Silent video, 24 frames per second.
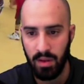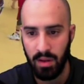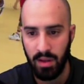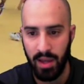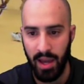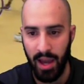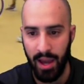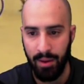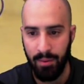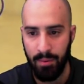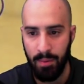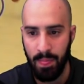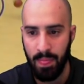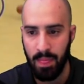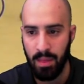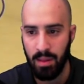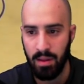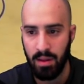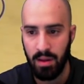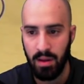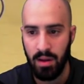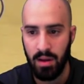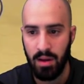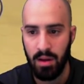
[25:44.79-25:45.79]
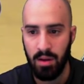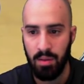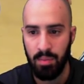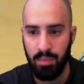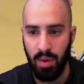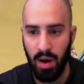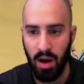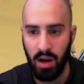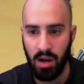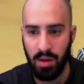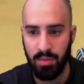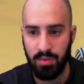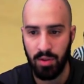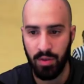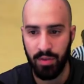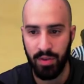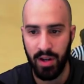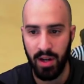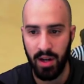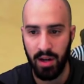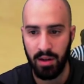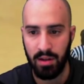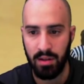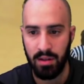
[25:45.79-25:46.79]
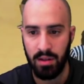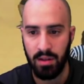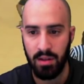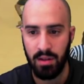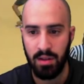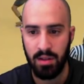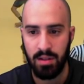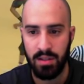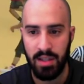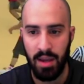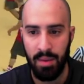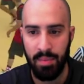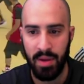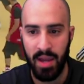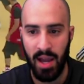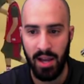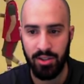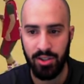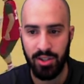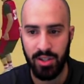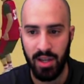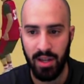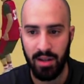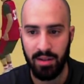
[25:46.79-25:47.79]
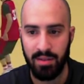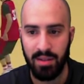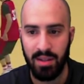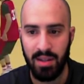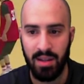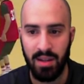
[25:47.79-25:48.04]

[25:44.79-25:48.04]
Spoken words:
Okay. Ball comes over here. Demi catches it.